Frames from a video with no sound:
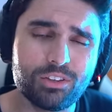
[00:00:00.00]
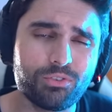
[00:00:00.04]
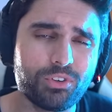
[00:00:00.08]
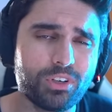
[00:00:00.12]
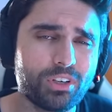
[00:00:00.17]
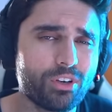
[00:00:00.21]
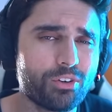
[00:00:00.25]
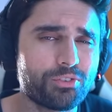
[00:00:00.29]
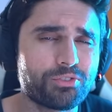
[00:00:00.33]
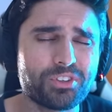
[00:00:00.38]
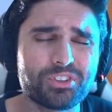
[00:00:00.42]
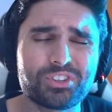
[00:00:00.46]
the
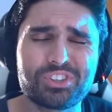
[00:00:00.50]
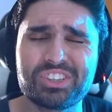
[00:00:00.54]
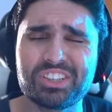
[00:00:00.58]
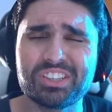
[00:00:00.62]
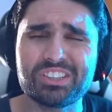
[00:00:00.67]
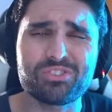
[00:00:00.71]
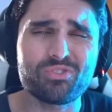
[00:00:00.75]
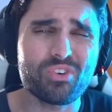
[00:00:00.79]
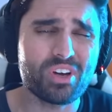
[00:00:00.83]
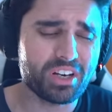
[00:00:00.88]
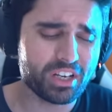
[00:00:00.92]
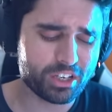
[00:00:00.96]
video if you
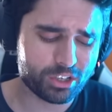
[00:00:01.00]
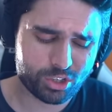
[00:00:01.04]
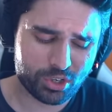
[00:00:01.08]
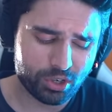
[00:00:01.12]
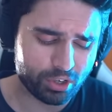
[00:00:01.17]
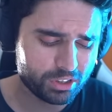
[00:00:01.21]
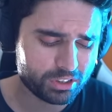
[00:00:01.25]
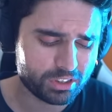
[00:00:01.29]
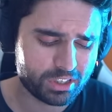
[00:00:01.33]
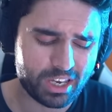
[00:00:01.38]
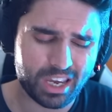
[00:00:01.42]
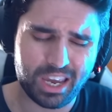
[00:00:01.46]
just want a
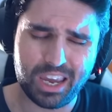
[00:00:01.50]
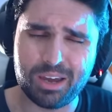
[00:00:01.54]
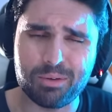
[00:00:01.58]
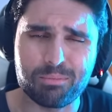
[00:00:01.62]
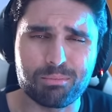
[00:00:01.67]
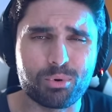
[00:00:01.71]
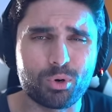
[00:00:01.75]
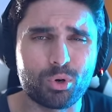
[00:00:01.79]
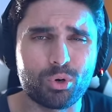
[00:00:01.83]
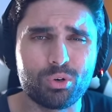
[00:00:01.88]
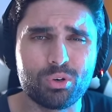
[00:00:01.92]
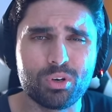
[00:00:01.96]
good game
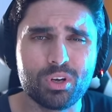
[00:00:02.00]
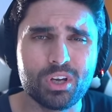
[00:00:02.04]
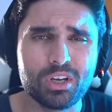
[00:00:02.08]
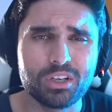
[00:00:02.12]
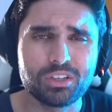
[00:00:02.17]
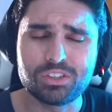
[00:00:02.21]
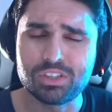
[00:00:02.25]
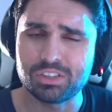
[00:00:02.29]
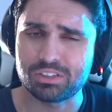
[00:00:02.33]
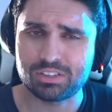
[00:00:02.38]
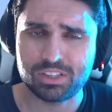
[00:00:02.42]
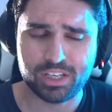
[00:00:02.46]
bro
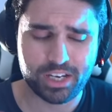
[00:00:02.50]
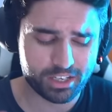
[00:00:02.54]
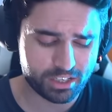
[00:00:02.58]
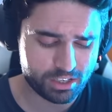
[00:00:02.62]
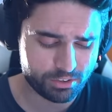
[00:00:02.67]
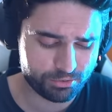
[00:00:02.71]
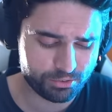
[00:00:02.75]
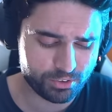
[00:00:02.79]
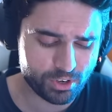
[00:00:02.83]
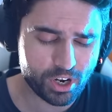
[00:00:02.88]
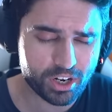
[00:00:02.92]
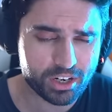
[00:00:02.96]
dislike
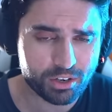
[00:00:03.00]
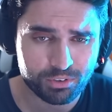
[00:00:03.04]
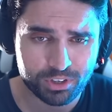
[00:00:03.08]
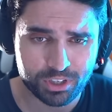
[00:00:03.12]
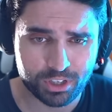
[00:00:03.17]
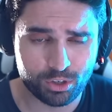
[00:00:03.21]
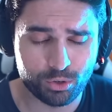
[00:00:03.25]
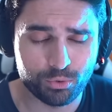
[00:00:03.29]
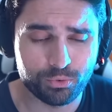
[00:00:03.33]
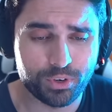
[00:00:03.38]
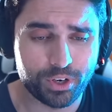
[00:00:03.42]
if not i want to know